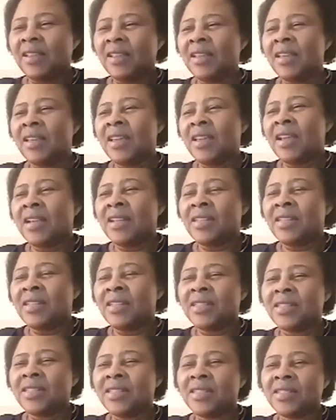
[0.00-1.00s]

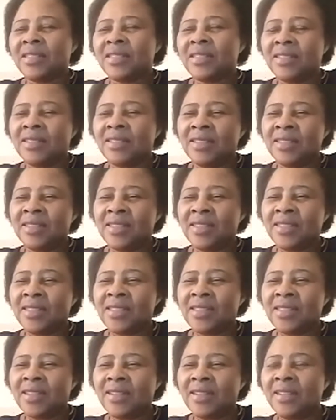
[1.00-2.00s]
Yes,
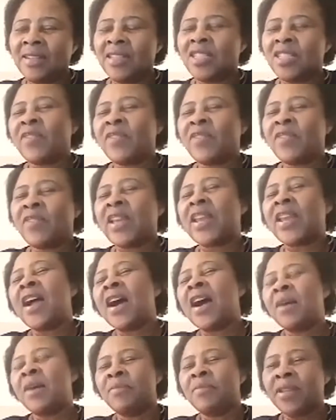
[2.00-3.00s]
it's very
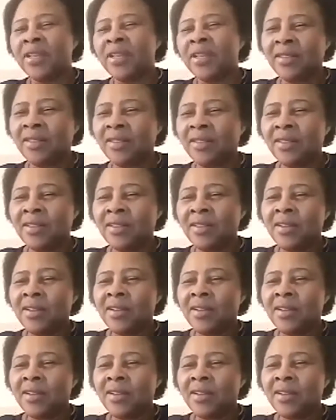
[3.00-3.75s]
humbling.